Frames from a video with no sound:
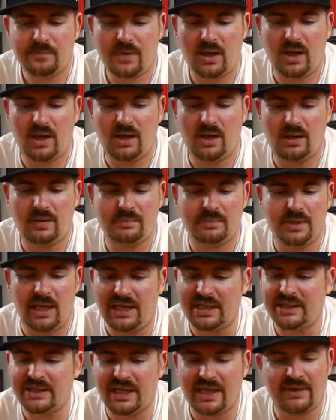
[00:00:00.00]

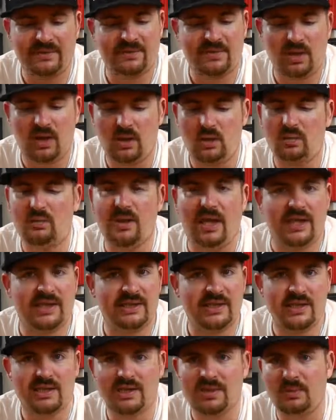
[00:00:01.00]
Nice airflow,
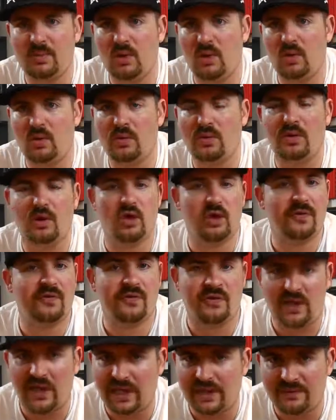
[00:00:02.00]
nice and smooth, good
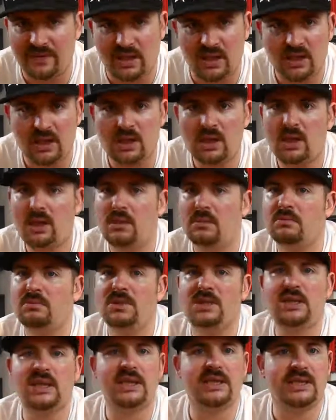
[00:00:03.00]
flavor,
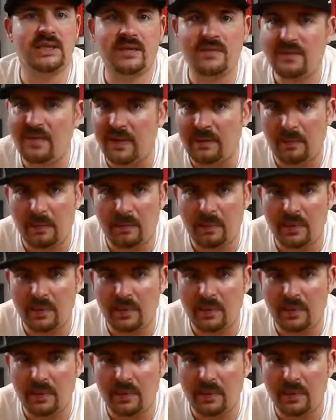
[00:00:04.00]
decent vapor